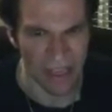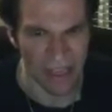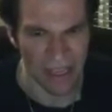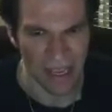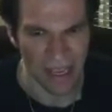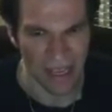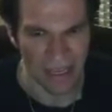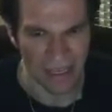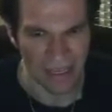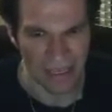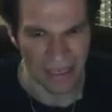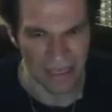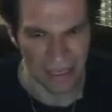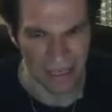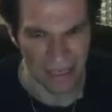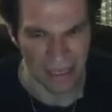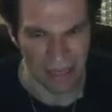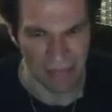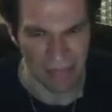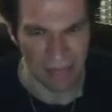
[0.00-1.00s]
and
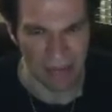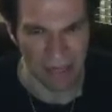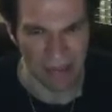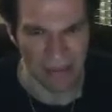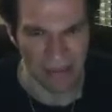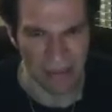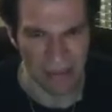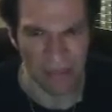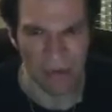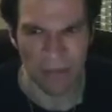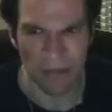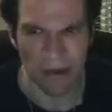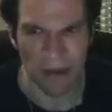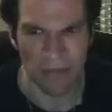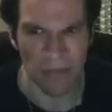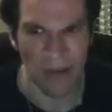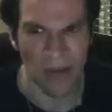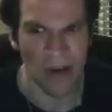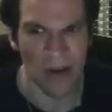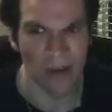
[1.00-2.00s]
the maximum
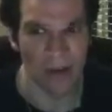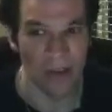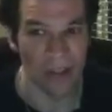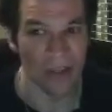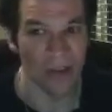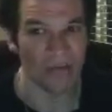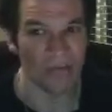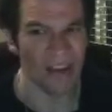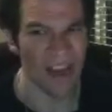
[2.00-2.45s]
amount of